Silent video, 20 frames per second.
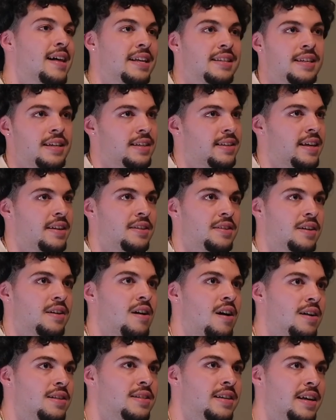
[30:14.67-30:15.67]
I take that into
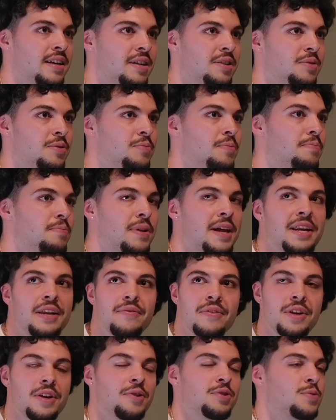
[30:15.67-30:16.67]
content and
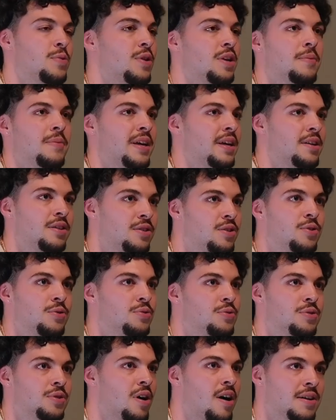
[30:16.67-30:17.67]
planning videos. We want to make
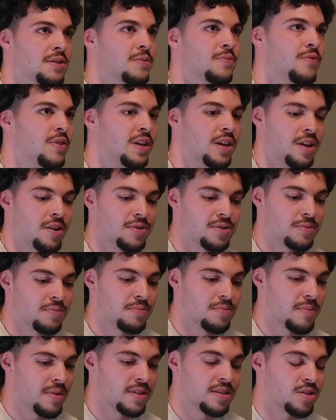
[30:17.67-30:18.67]
huge, awesome videos.
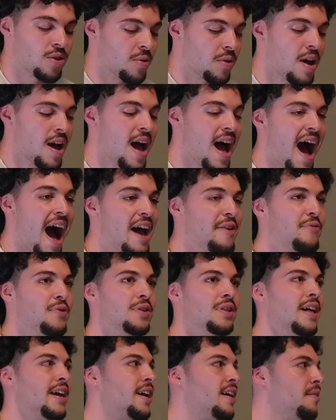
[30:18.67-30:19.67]
And, and so I
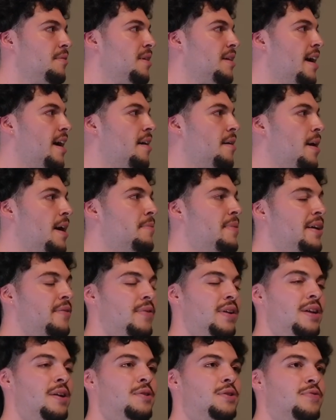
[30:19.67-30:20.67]
feel like I make
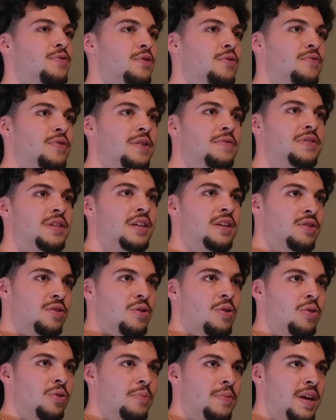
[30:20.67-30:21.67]
videos for fifteen
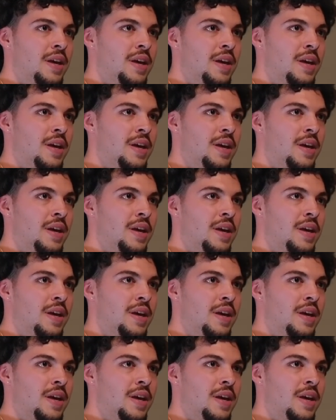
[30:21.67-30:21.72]
year old